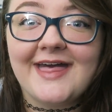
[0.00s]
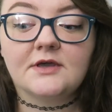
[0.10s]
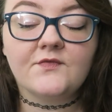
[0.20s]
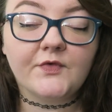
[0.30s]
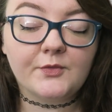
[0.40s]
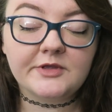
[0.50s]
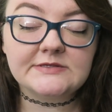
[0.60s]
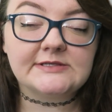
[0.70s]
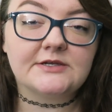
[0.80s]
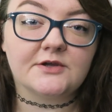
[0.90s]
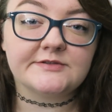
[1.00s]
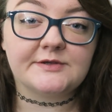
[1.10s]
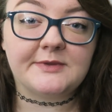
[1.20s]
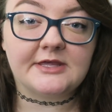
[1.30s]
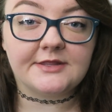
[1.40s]
Comfort wheels can also
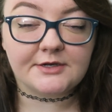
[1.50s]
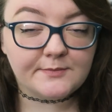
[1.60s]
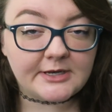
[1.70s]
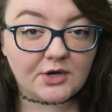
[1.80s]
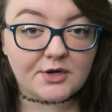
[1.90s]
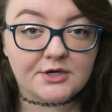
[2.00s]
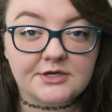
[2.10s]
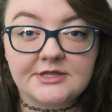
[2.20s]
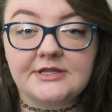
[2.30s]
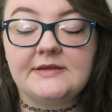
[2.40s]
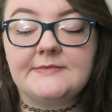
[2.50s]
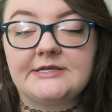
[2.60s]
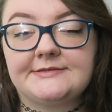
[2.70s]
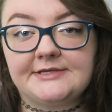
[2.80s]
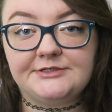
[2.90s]
be a little bit harder to clean
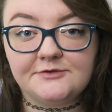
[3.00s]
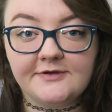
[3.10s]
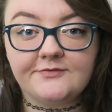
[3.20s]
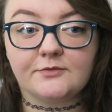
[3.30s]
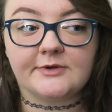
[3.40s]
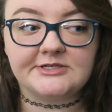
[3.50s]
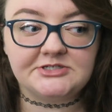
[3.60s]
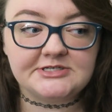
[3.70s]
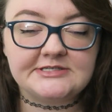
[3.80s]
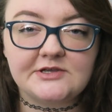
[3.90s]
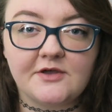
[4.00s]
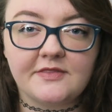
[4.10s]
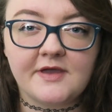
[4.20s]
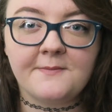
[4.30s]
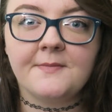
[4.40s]
because they do have ridges on
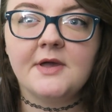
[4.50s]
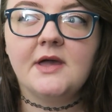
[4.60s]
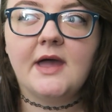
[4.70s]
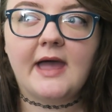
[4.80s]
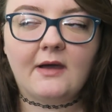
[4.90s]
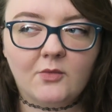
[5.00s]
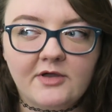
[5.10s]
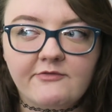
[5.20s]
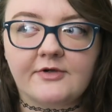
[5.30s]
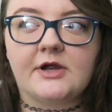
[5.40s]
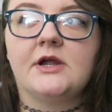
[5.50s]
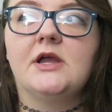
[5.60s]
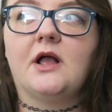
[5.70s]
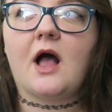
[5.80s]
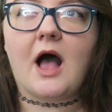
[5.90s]
them. However,
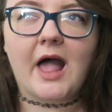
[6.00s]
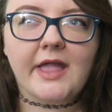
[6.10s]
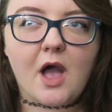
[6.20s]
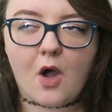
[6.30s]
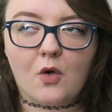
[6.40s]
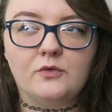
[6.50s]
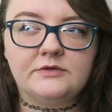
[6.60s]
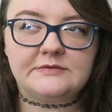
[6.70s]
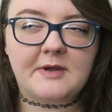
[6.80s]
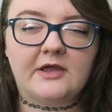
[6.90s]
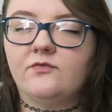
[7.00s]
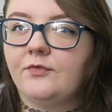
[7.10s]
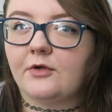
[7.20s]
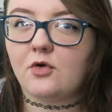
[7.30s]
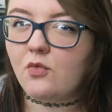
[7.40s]
I owned mine
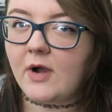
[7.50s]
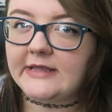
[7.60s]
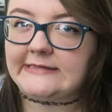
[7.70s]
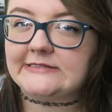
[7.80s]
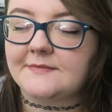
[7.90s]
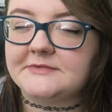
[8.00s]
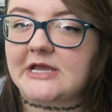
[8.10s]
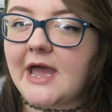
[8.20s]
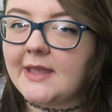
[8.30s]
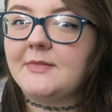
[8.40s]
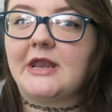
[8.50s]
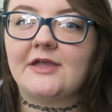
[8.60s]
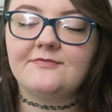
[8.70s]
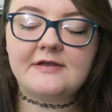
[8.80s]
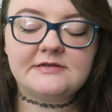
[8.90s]
for quite some time, and
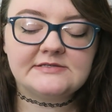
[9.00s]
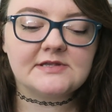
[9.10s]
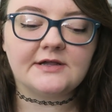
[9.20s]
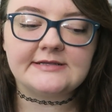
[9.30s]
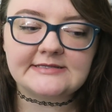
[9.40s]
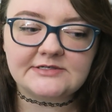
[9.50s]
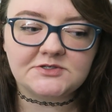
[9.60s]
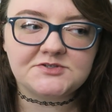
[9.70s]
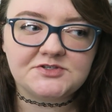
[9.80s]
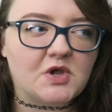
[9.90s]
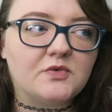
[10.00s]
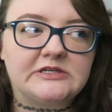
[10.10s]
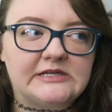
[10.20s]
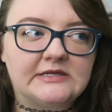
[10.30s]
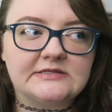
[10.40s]
I found as long as I just
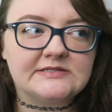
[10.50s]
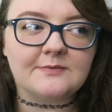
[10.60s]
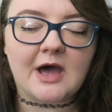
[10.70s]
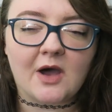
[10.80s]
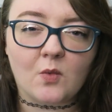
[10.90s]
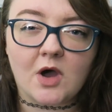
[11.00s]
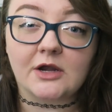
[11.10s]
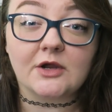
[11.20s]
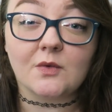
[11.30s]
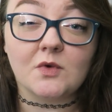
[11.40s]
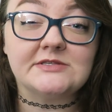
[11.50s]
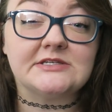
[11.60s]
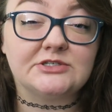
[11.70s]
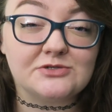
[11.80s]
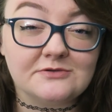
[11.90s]
soaked it in some hot water, it
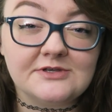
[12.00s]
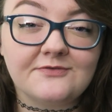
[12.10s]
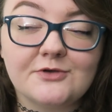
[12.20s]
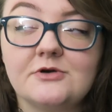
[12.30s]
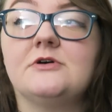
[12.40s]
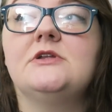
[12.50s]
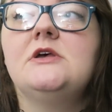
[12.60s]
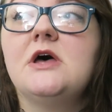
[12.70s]
wasn't too difficult.